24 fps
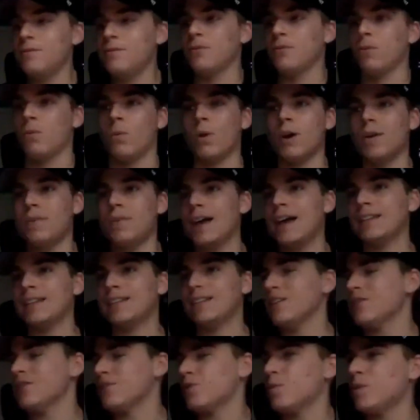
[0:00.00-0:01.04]
what that
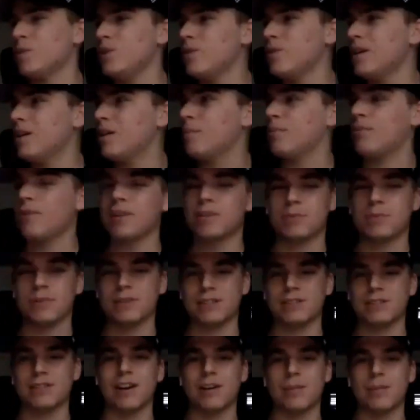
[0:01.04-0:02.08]
does is when you get a prospect
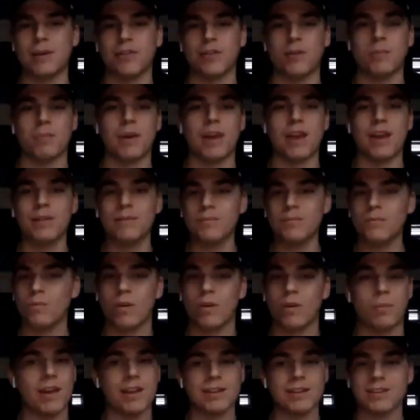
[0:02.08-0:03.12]
to talk about their pain,
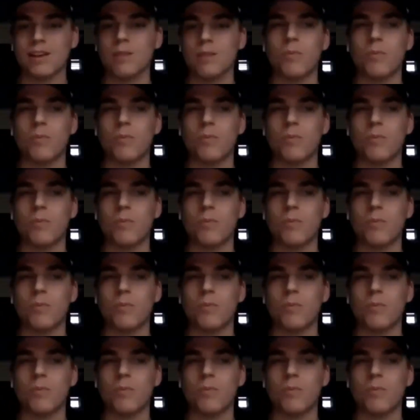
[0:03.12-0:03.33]
what pains them,